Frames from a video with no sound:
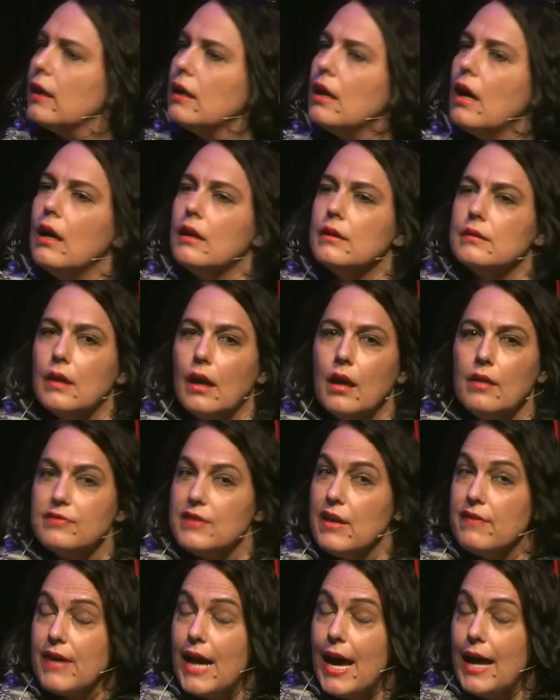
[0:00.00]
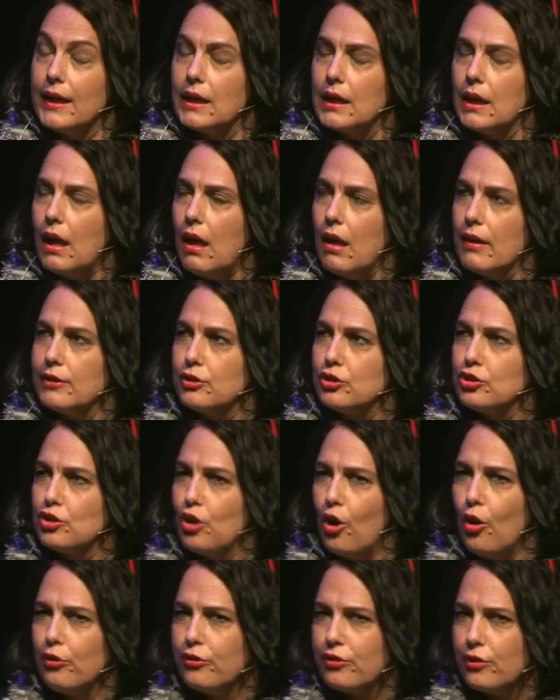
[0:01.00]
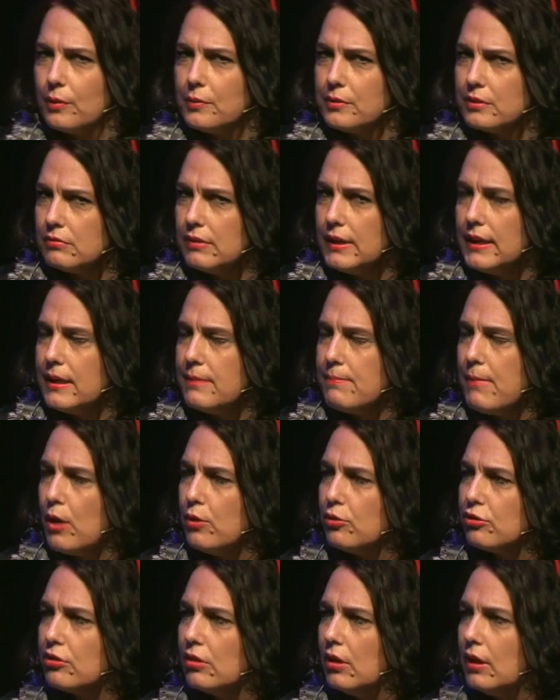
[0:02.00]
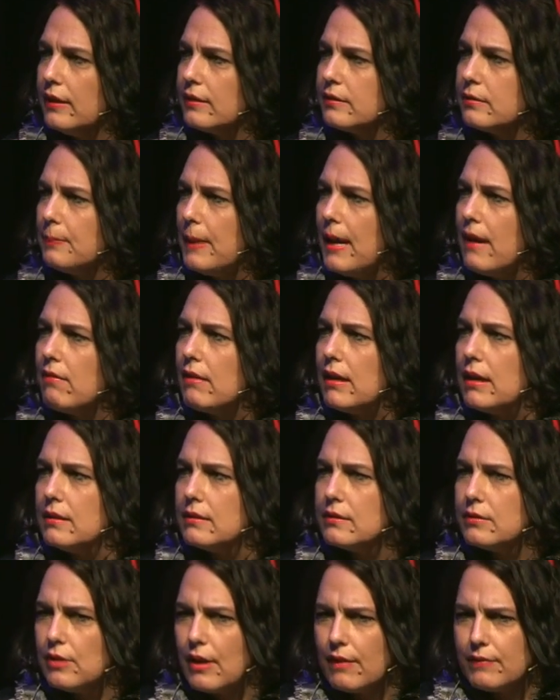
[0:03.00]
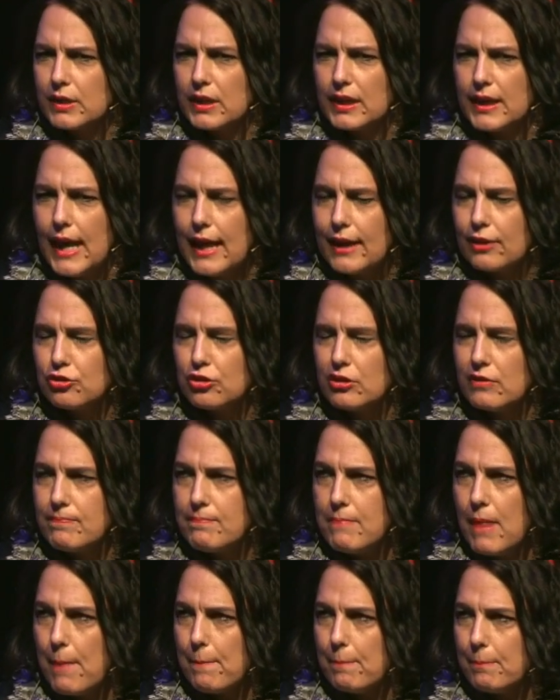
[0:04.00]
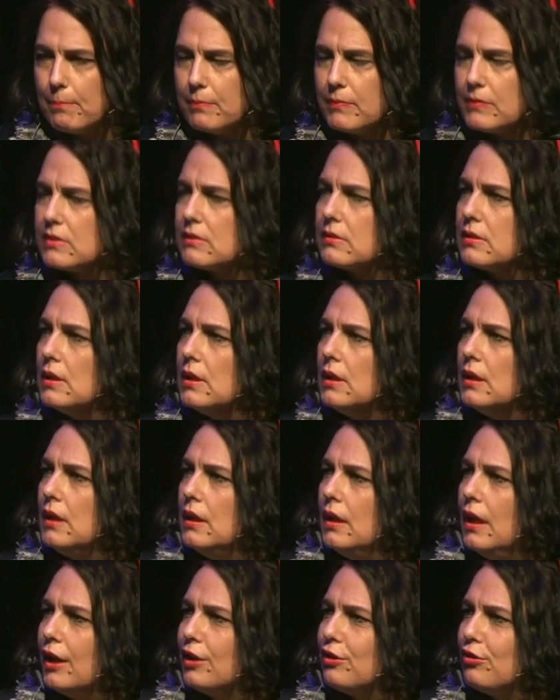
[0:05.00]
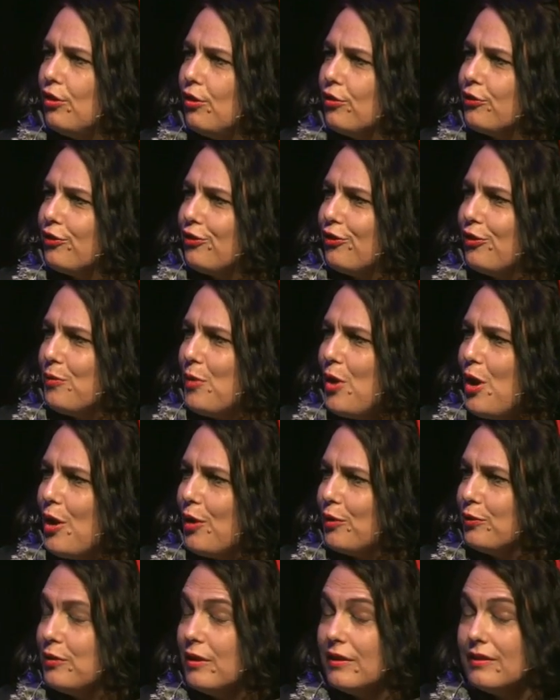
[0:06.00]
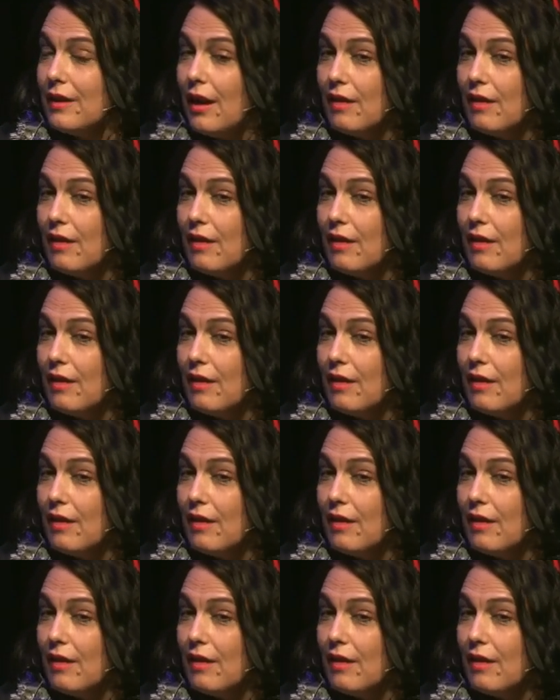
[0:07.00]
And I've never had a client shot, so it was a really emotional experience. You have a connection of mums across the world.